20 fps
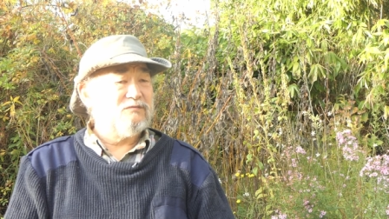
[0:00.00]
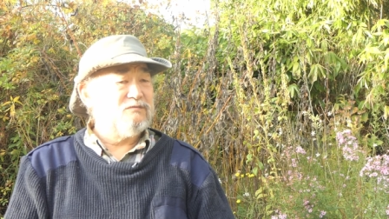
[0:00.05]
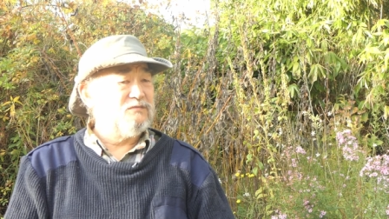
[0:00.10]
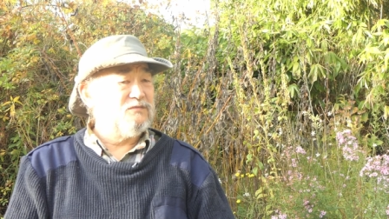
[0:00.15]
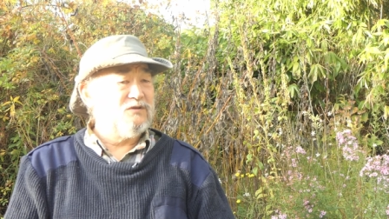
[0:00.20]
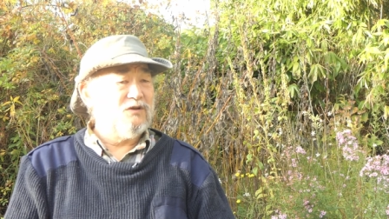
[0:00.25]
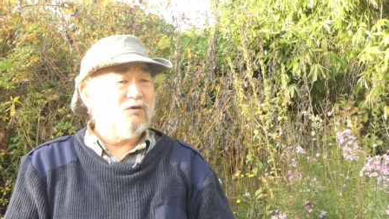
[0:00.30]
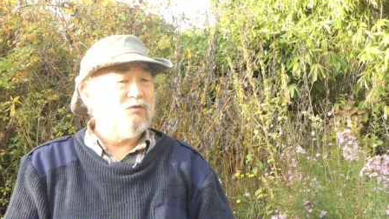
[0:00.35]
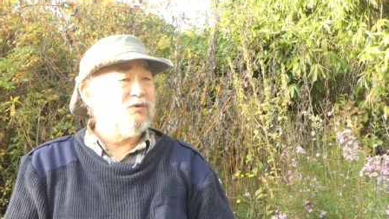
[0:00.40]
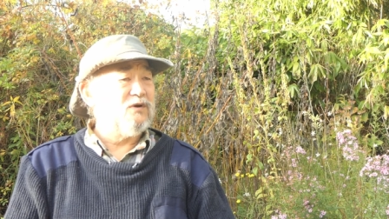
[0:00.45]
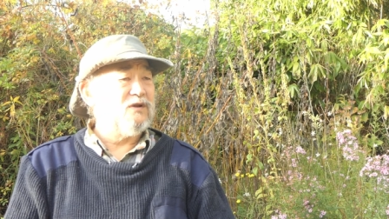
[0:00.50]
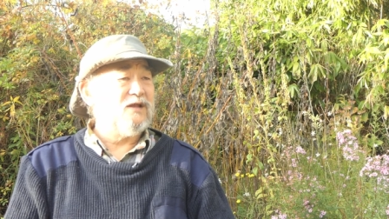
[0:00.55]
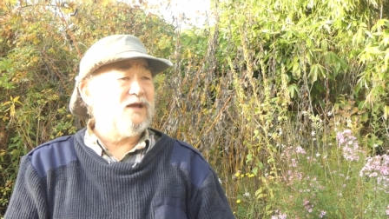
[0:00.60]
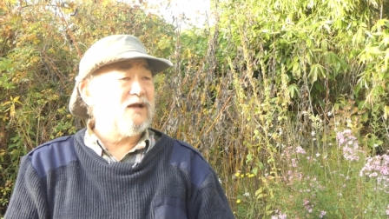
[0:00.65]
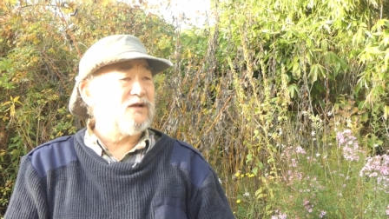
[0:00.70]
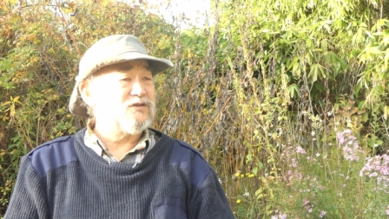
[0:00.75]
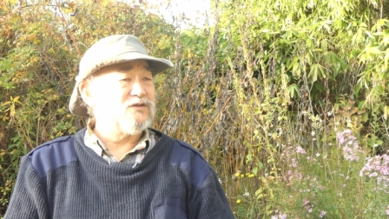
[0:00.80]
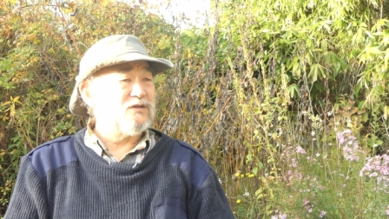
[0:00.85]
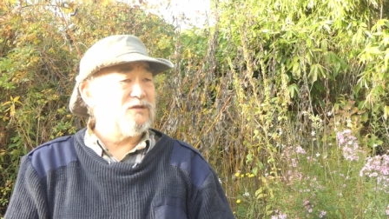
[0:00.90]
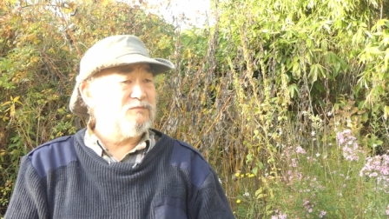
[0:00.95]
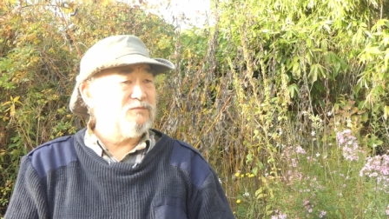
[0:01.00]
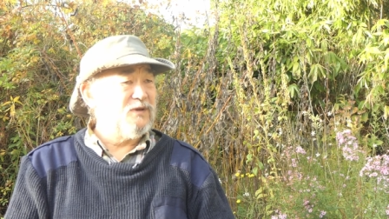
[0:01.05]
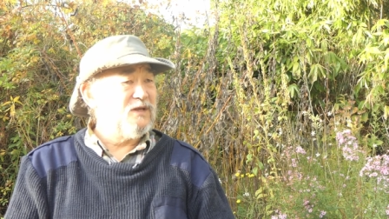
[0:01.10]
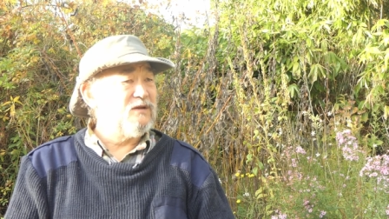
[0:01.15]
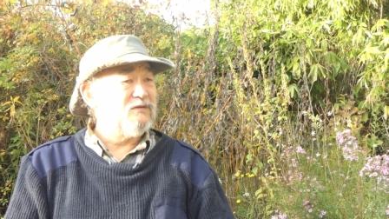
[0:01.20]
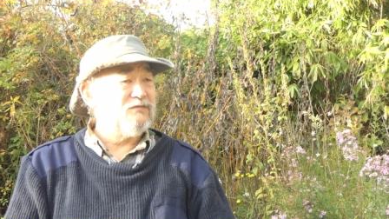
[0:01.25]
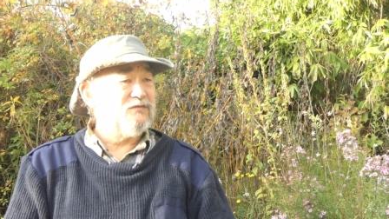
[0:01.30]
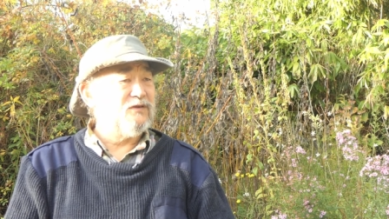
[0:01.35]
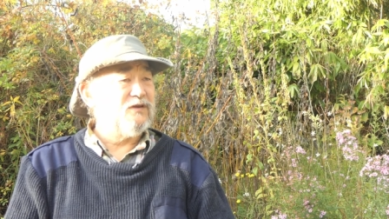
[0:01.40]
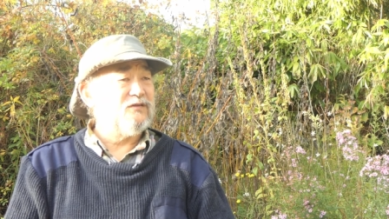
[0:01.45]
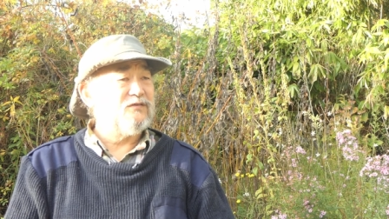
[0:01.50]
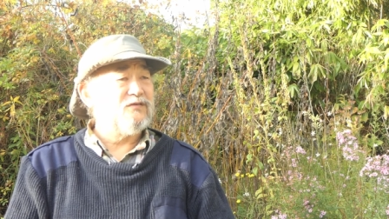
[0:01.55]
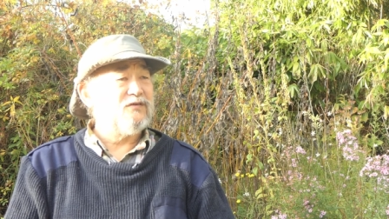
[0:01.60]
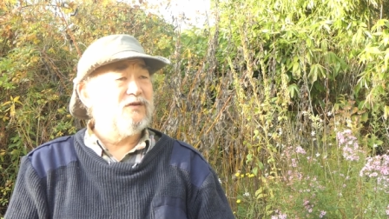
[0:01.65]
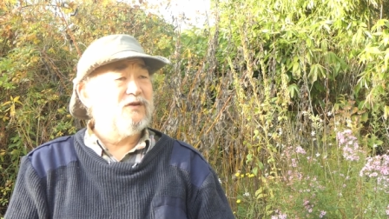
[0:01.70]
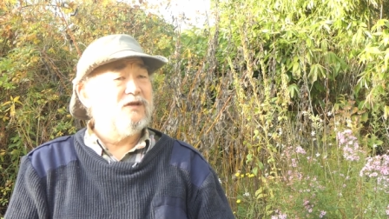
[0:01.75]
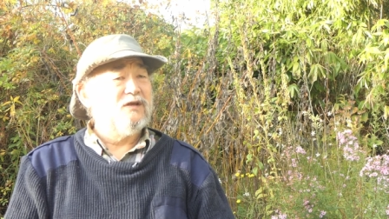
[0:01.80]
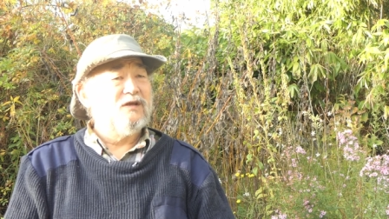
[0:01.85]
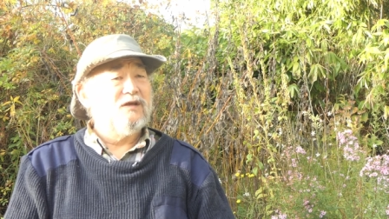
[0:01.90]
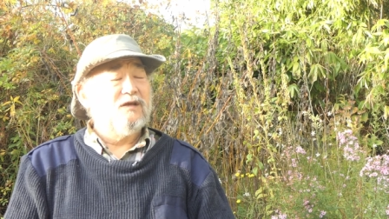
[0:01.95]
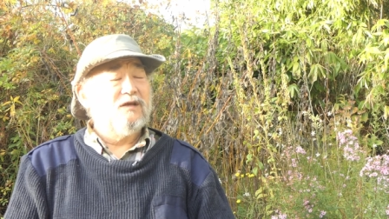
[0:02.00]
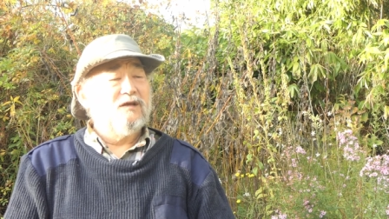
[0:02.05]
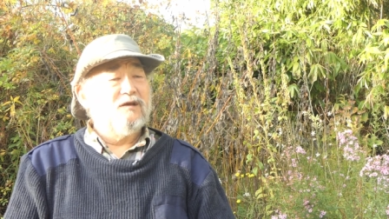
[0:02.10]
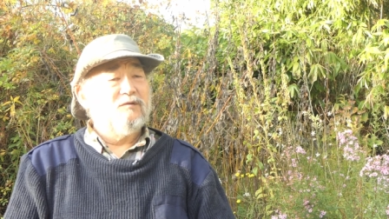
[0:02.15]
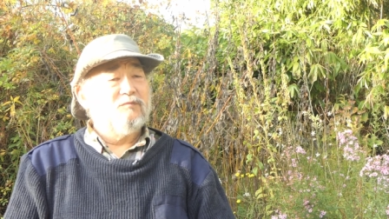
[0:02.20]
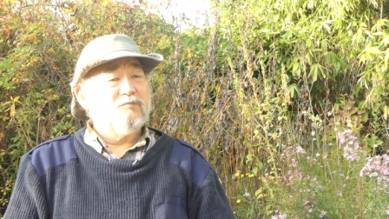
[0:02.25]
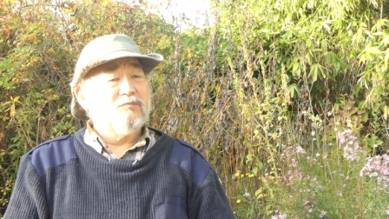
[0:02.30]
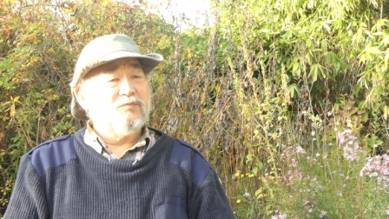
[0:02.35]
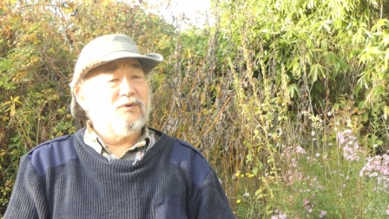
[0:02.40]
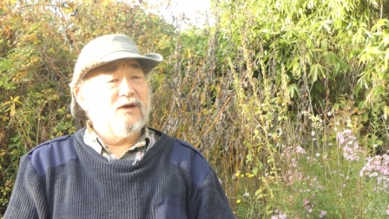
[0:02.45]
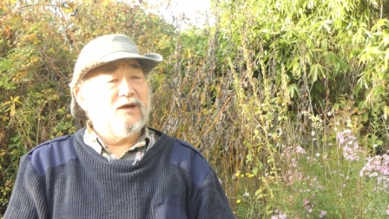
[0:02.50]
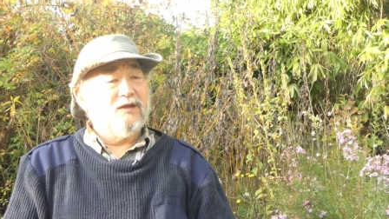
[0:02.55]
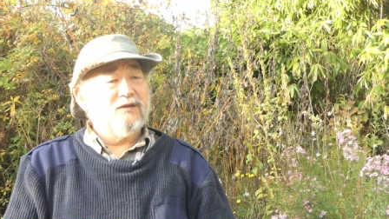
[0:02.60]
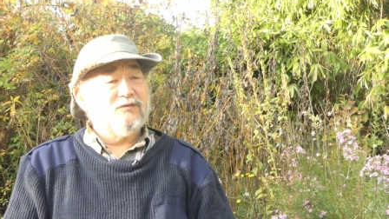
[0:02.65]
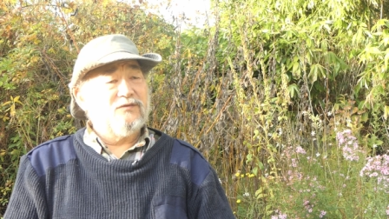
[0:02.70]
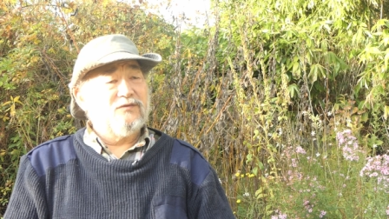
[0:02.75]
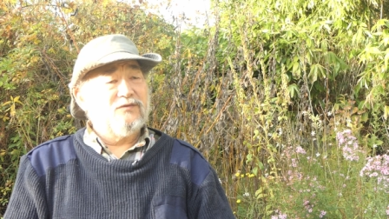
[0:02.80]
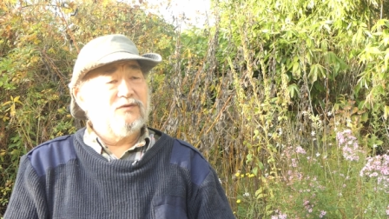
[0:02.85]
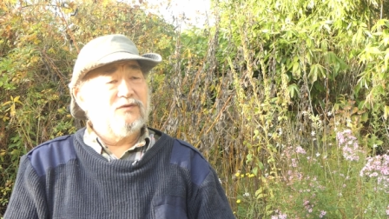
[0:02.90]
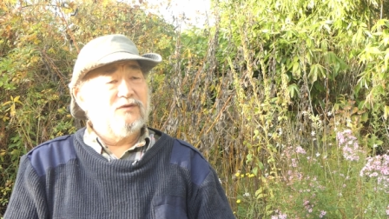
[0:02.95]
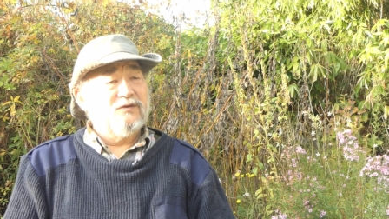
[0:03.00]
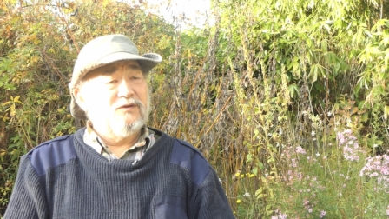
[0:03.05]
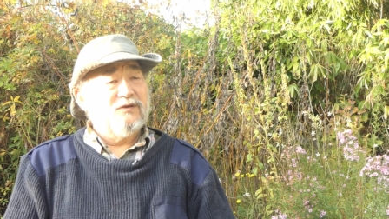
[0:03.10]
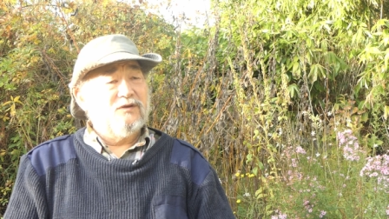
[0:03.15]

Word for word: No one actually benefits, but